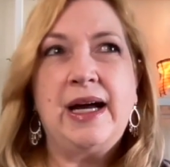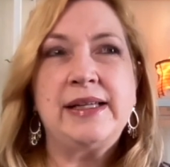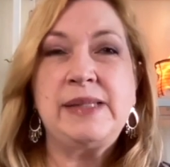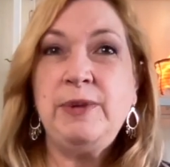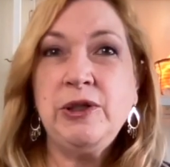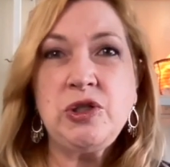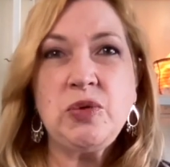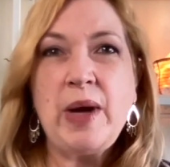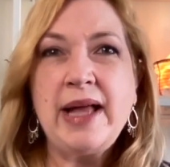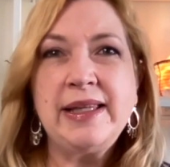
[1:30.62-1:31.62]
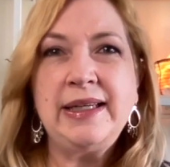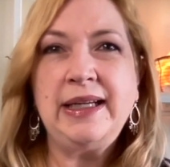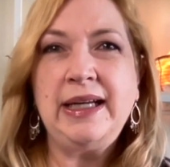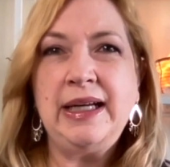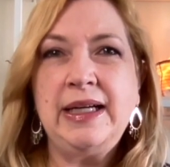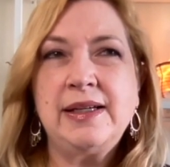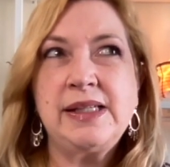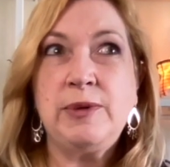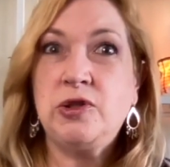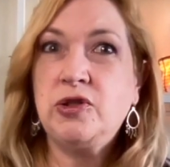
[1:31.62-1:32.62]
spirituality,
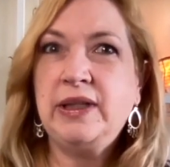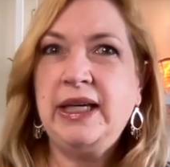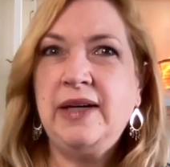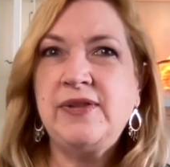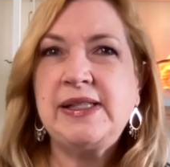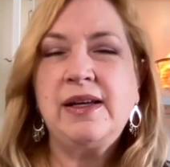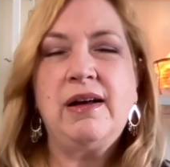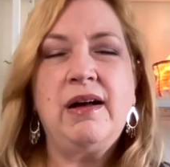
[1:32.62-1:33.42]
spiritual gifts,